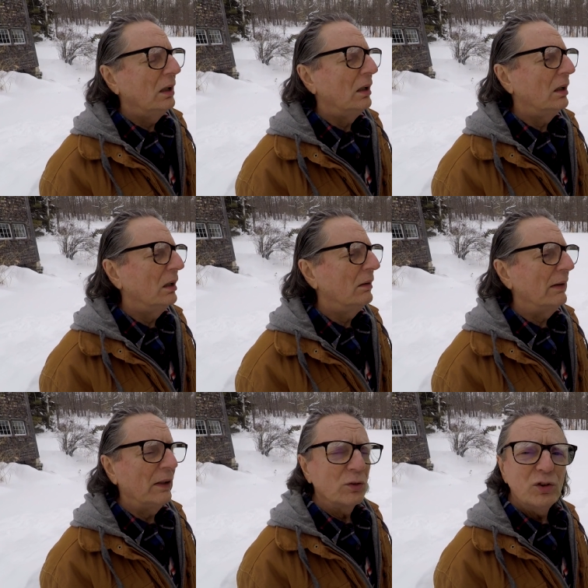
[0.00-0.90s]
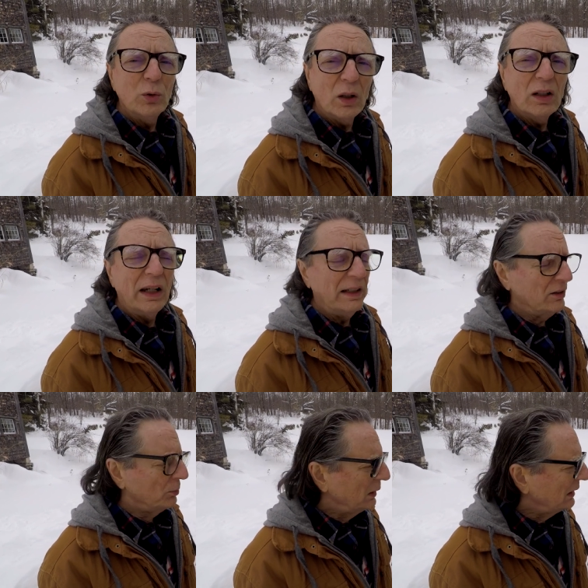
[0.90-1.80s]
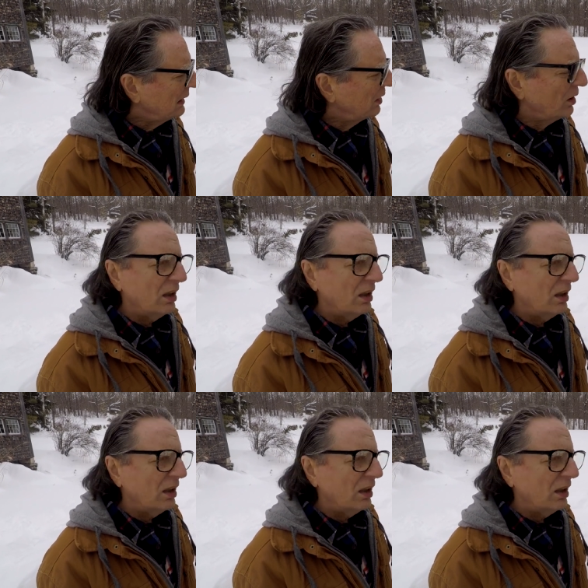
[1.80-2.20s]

uh, and those two are intimately